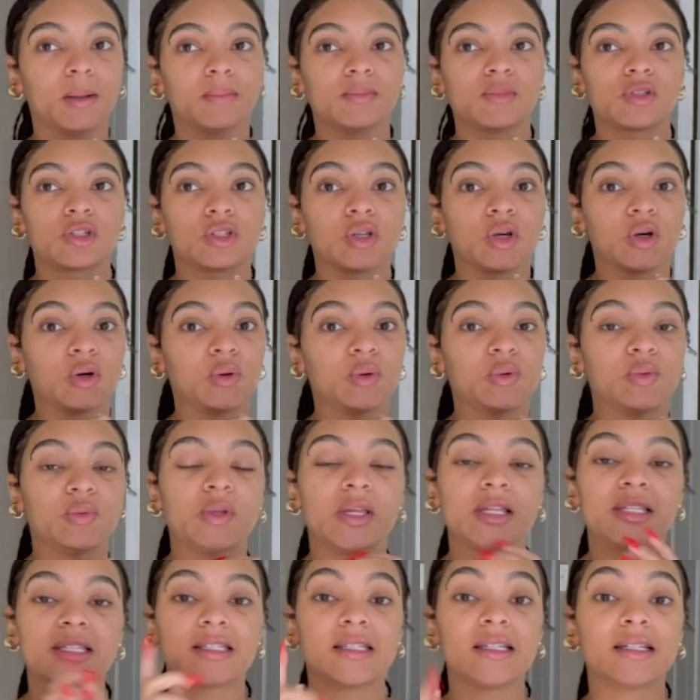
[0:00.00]
So
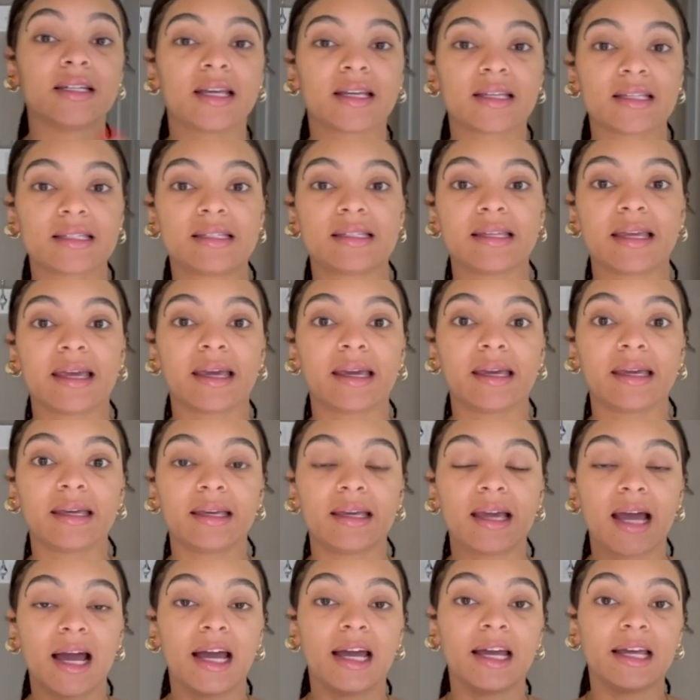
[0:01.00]
it's the next
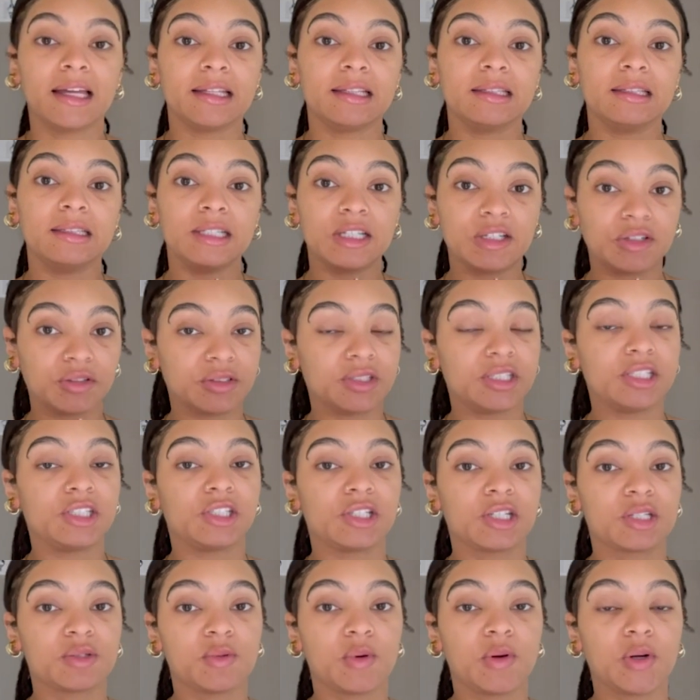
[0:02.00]
day. I literally
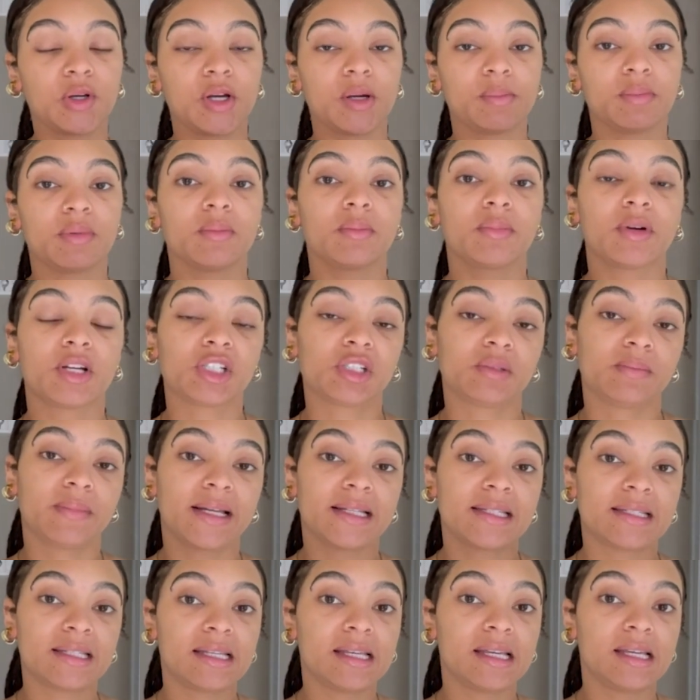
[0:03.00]
just woke up and brushed my
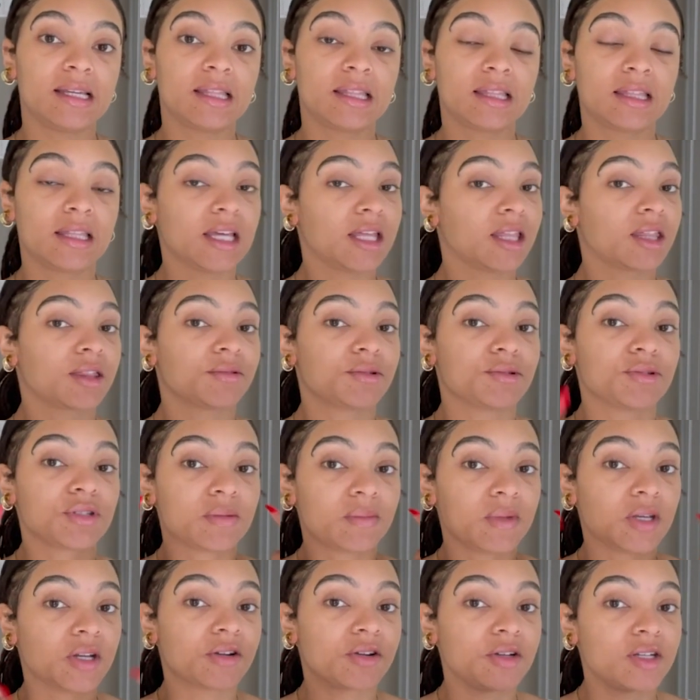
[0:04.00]
teeth and threw some
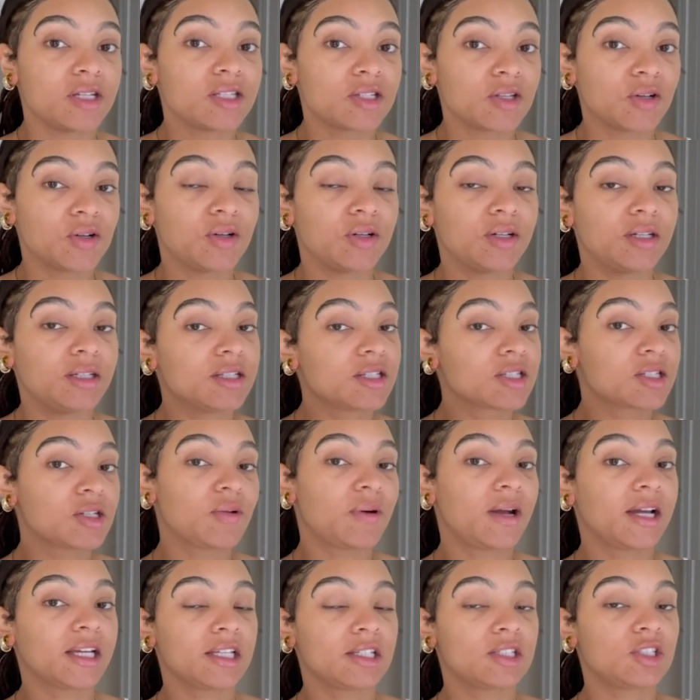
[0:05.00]
earrings on so
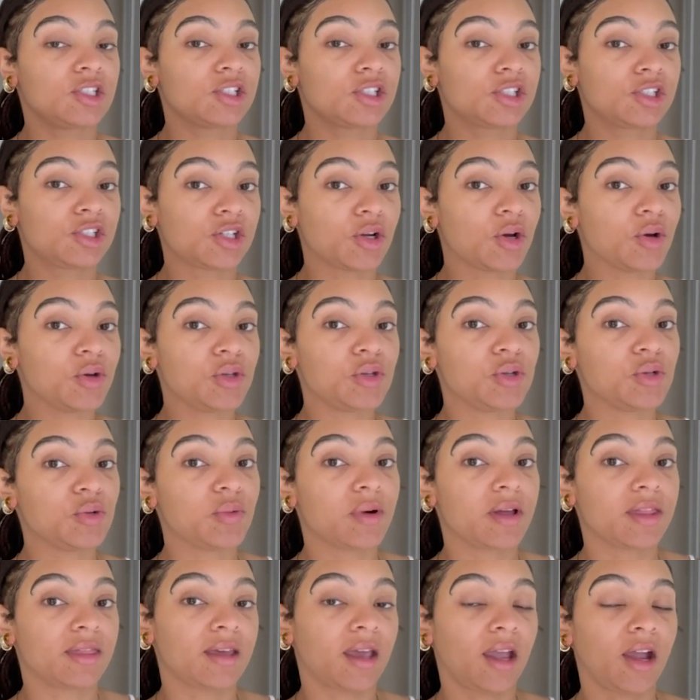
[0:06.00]
I could just show you
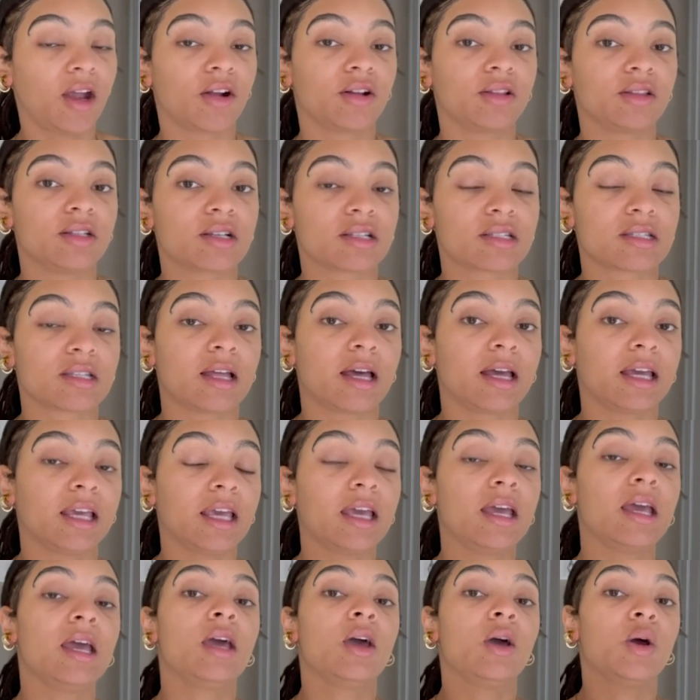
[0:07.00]
what the hair looks like
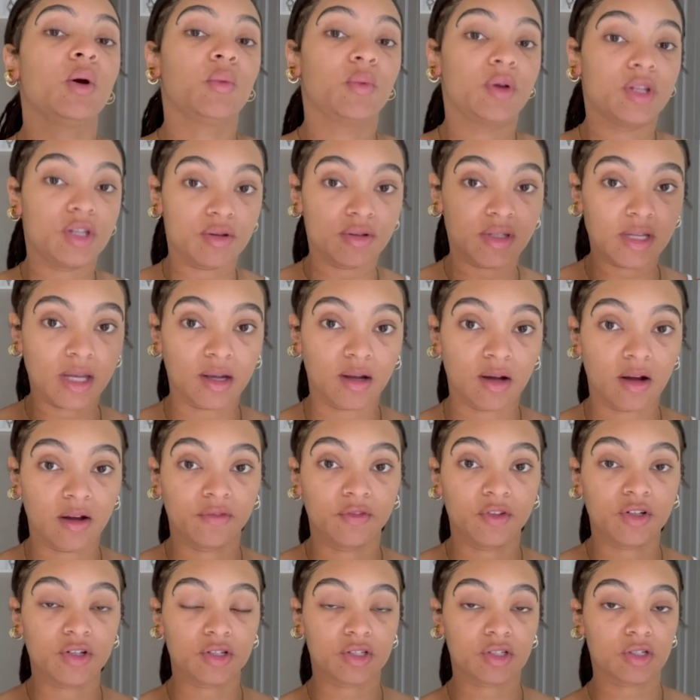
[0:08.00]
when you take off
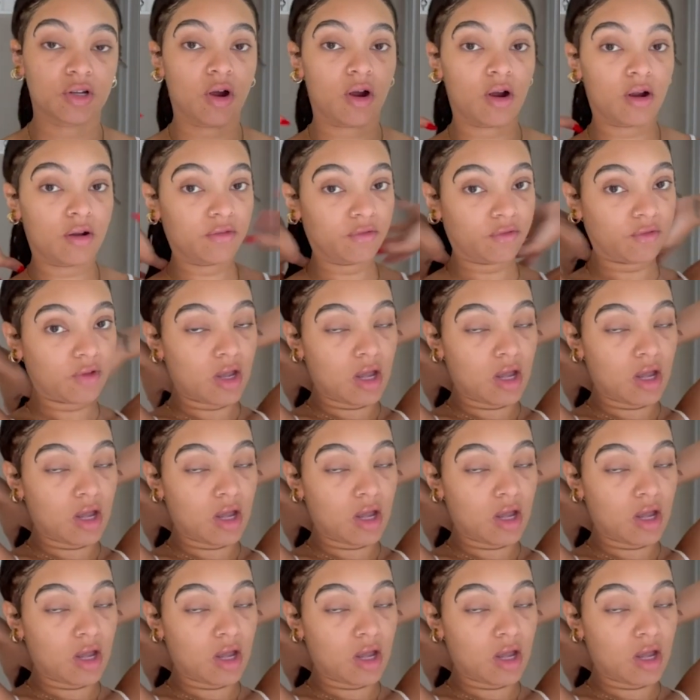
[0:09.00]
your scarf.